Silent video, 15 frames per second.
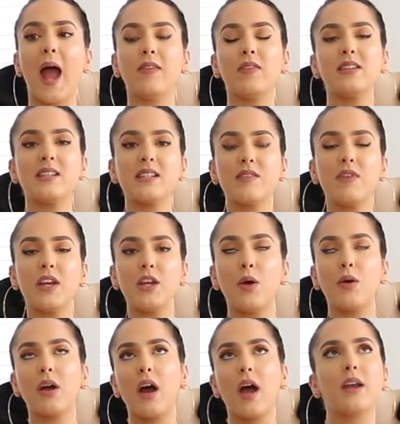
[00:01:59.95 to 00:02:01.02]
And this is a video
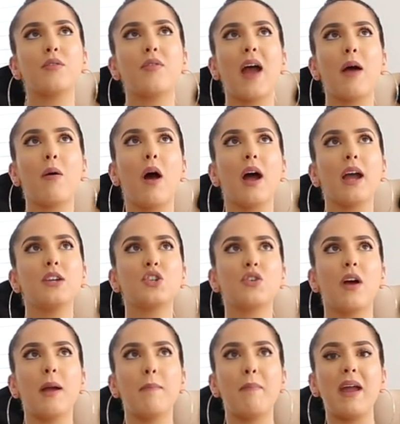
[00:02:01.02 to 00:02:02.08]
on kind of how I
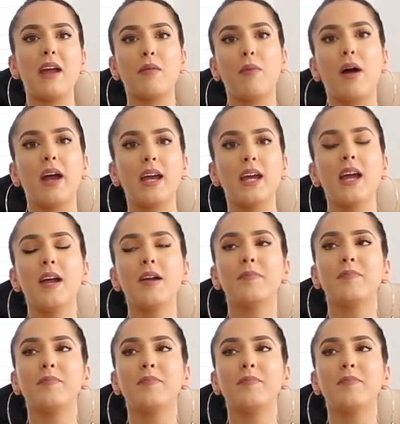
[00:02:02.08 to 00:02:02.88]
try and make my,